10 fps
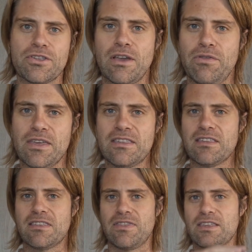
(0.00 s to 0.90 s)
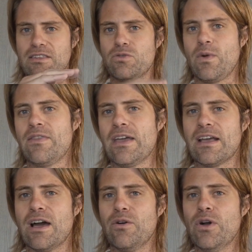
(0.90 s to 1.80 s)
So this is where they
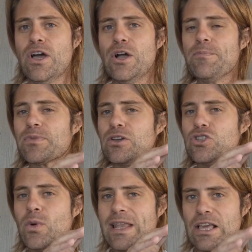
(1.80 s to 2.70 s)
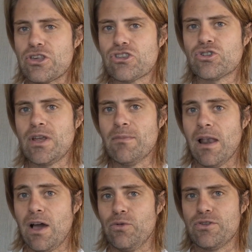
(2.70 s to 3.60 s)
go to an extreme
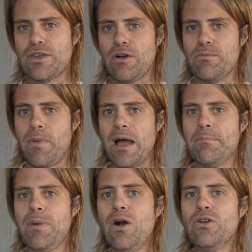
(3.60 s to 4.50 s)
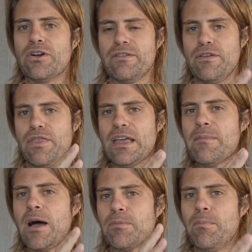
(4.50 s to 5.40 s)
low. So bipolar, if you think
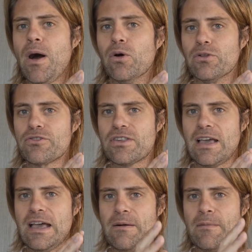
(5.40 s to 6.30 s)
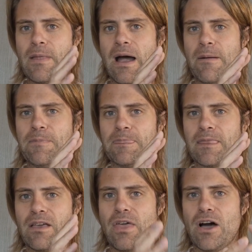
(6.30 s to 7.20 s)
about poles,
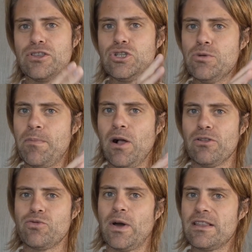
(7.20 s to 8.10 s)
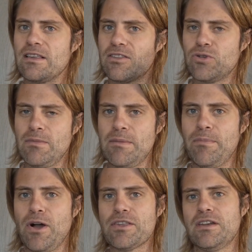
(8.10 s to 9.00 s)
there are two poles. One is extremely
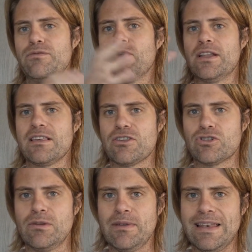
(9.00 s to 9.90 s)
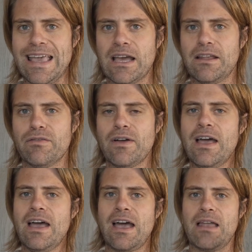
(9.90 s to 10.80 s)
positive, one is extremely negative,
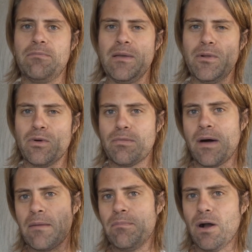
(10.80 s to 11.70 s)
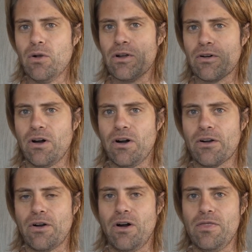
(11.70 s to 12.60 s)
and people with bipolar
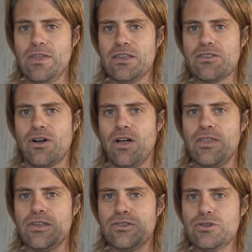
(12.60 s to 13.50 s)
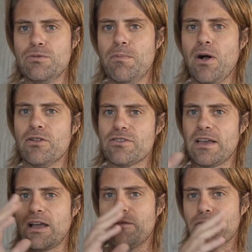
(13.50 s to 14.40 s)
are on these two poles.
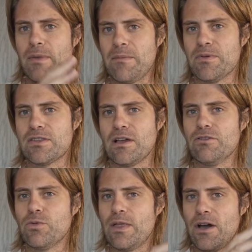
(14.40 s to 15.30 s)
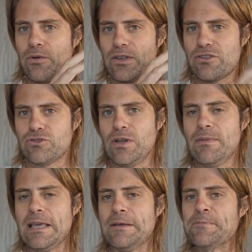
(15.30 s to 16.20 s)
They go from episodes where they are
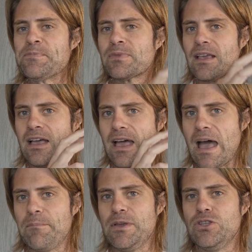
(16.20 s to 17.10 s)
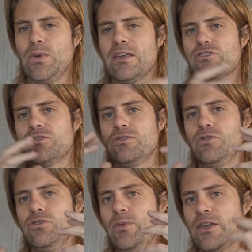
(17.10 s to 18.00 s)
extremely happy to
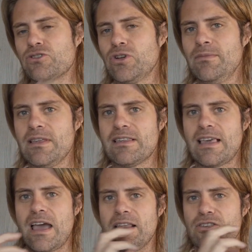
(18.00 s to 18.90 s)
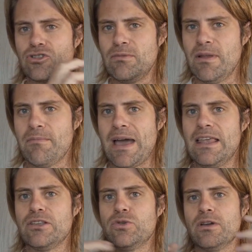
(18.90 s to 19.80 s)
extremely sad, extremely
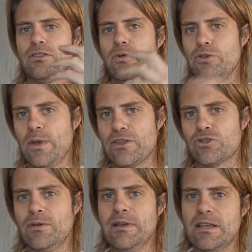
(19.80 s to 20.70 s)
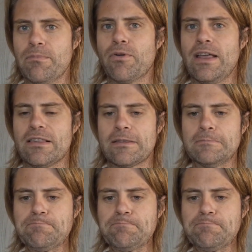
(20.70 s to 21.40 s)
manic to extremely depressed.